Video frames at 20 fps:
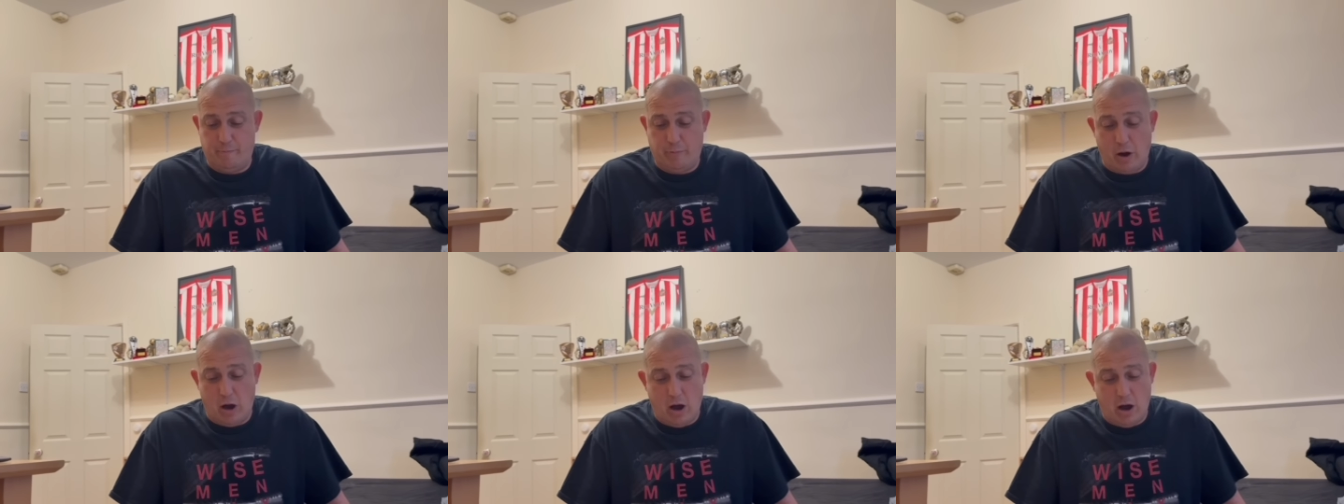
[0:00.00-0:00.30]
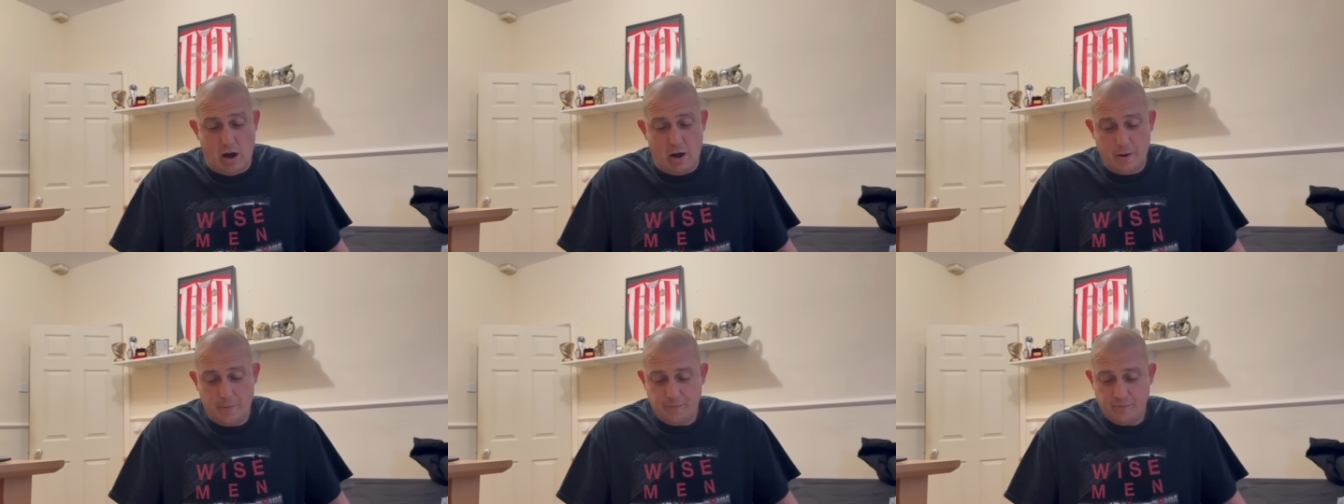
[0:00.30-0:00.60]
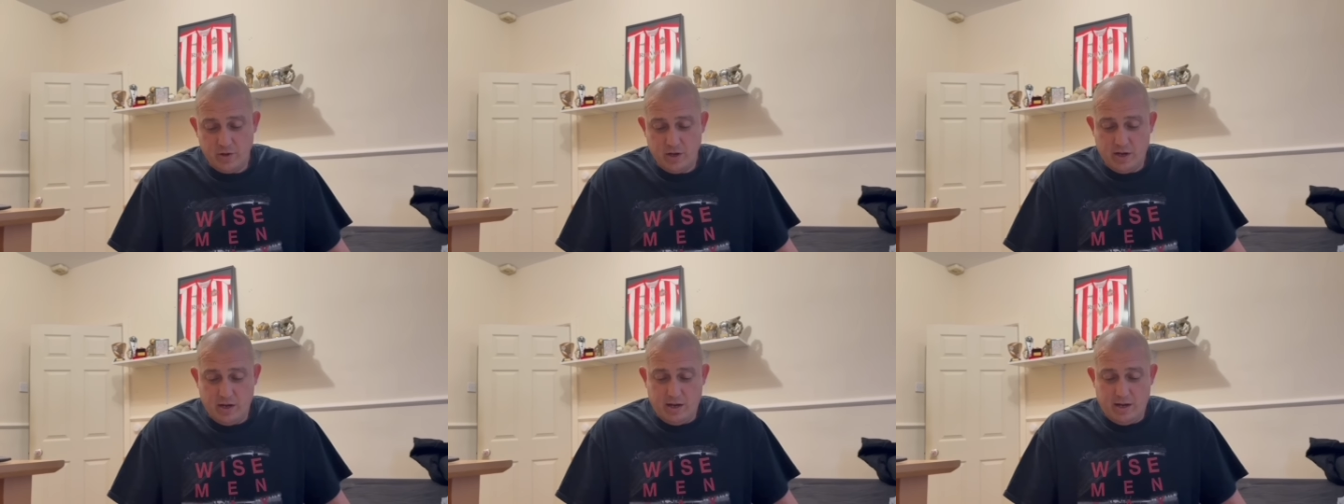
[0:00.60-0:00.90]
Bar,
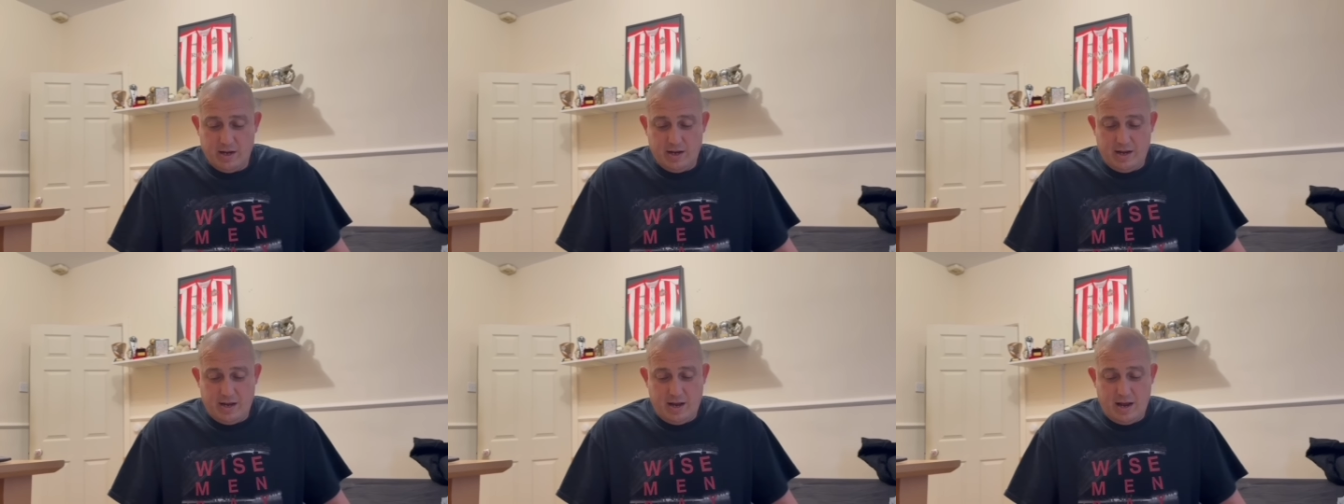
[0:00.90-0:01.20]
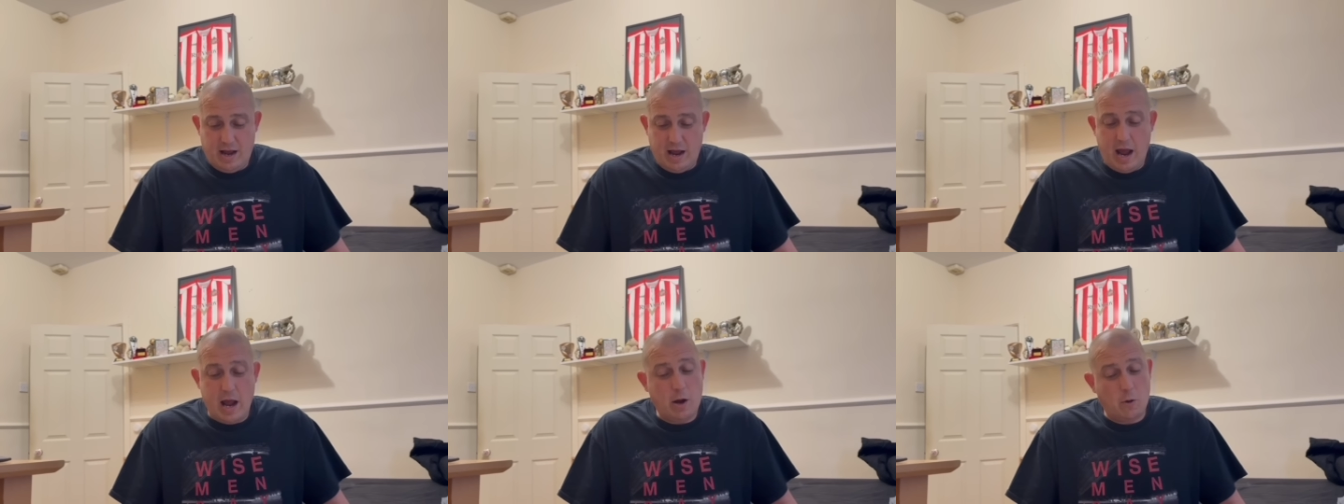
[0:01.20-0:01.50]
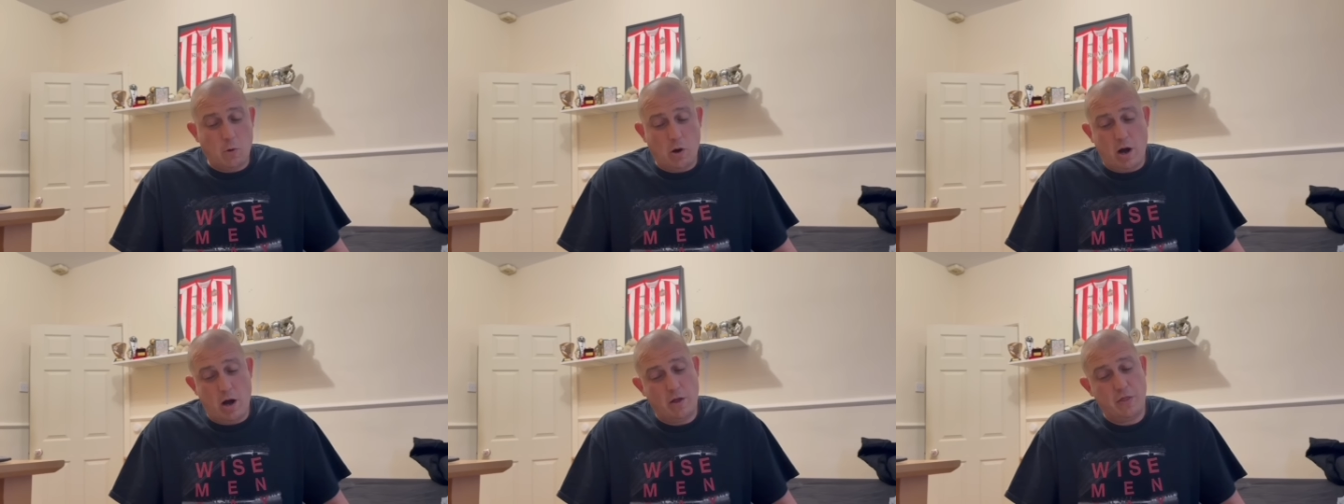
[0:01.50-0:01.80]

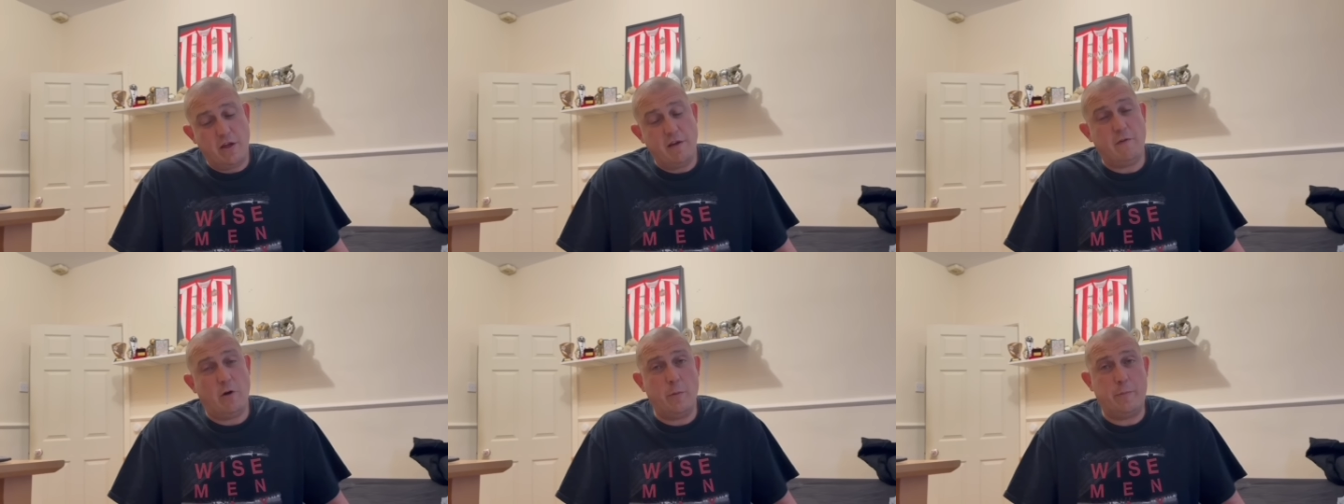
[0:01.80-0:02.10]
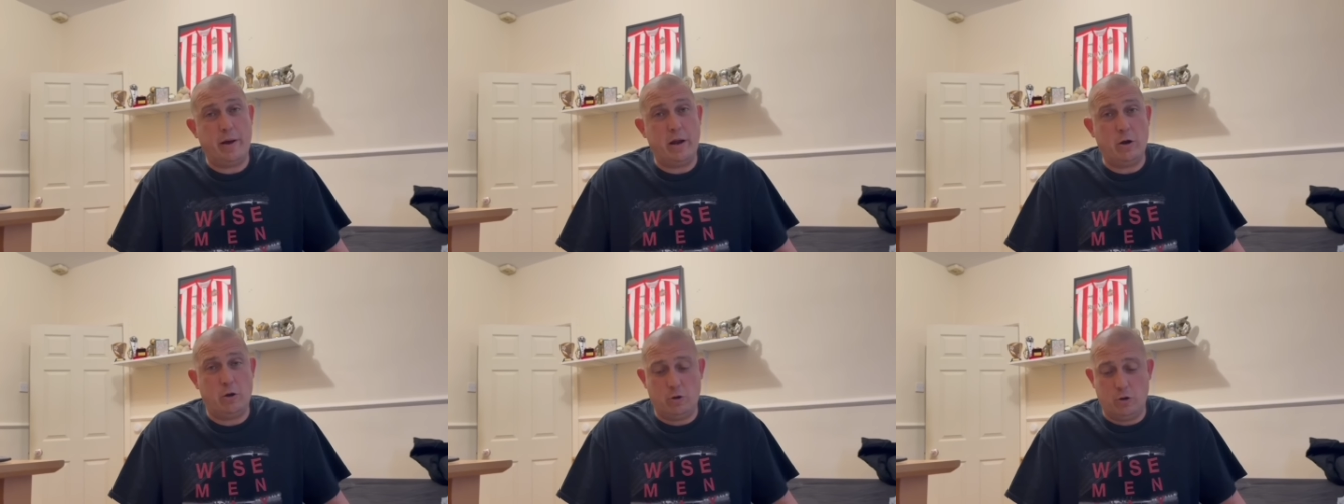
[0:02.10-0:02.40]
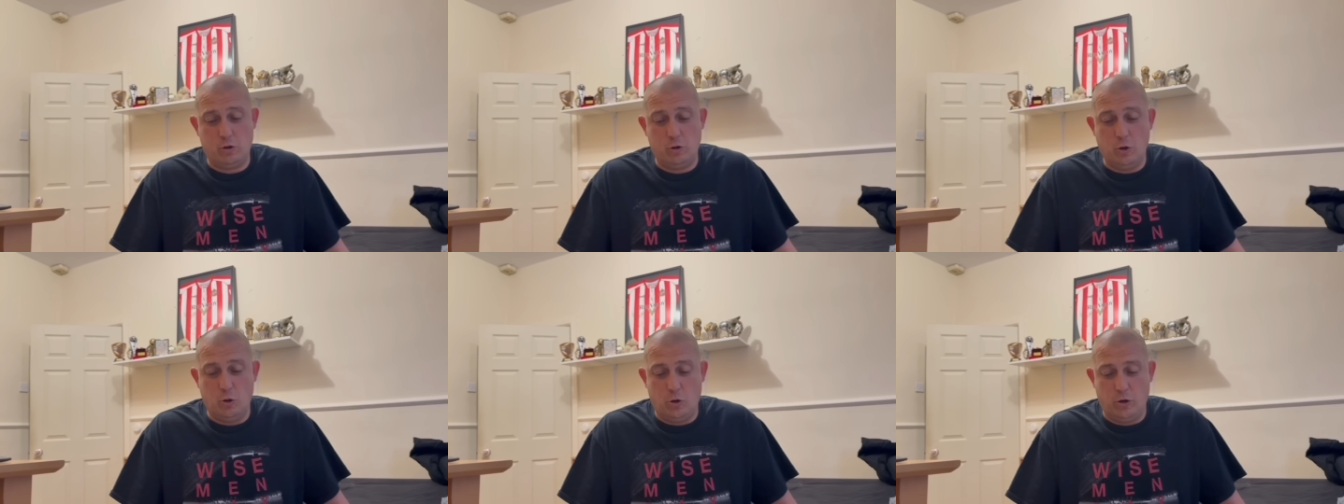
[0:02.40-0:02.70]
Ekwa, they've all been
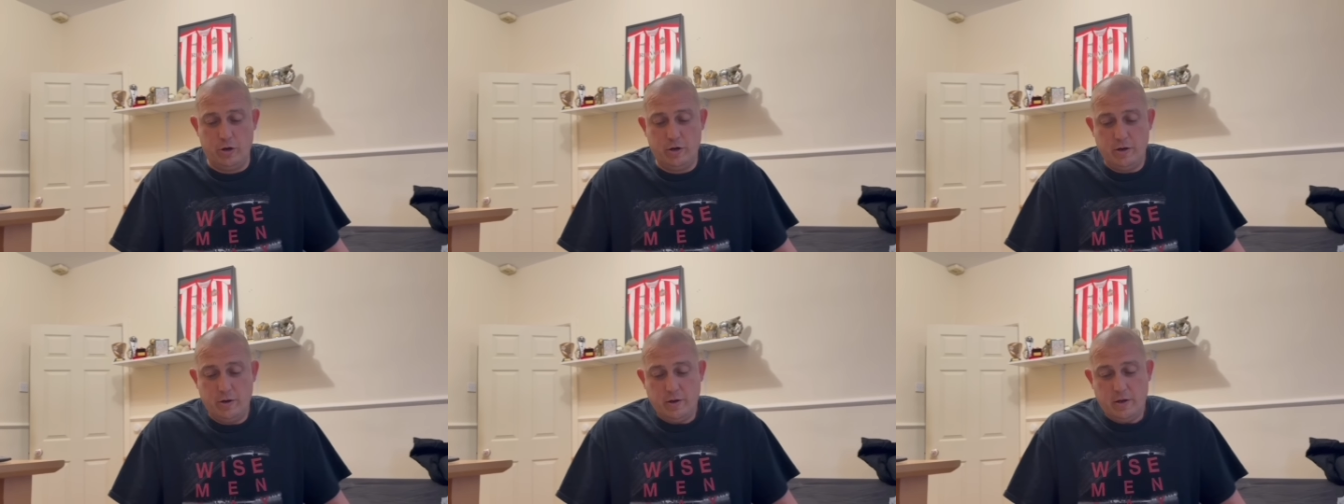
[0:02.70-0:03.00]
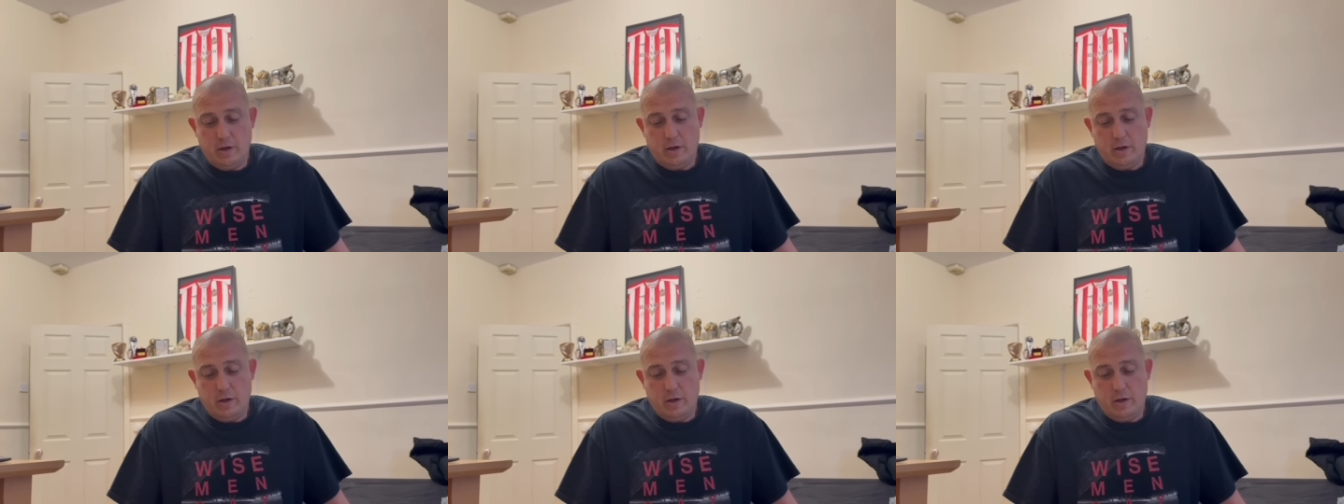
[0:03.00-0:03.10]
on loan.